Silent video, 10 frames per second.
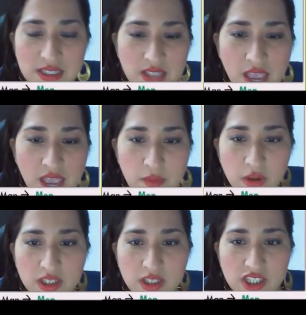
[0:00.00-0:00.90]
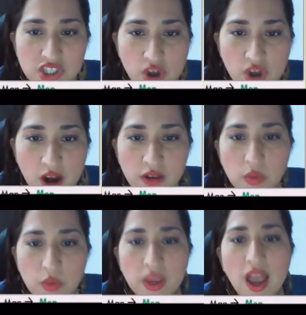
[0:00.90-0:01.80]
table, in this chart,
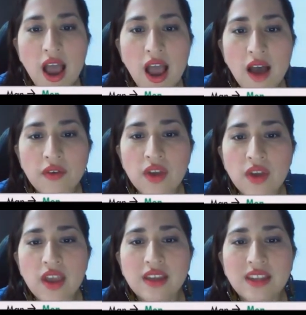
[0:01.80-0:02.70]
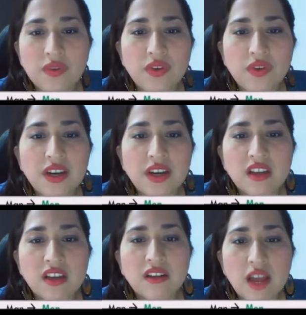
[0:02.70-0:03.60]
we have different
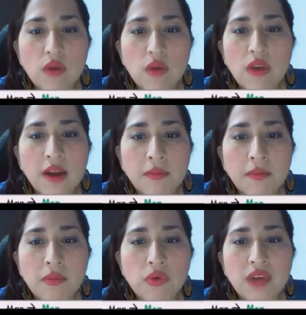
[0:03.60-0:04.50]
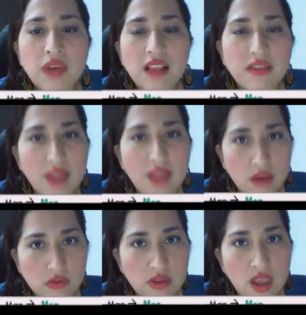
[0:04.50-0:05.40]
irregular plural
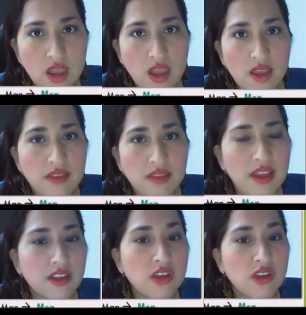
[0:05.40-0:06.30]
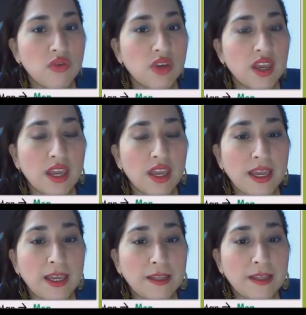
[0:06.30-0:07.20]
nouns that you
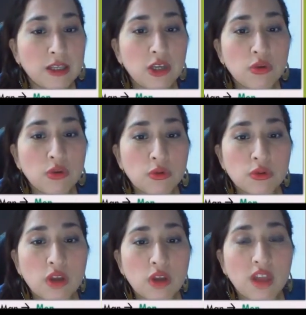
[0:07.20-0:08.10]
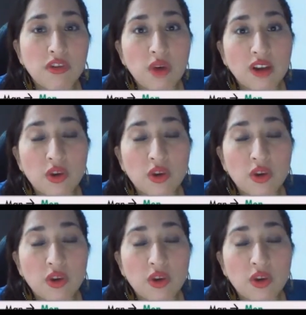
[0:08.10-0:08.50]
can use. You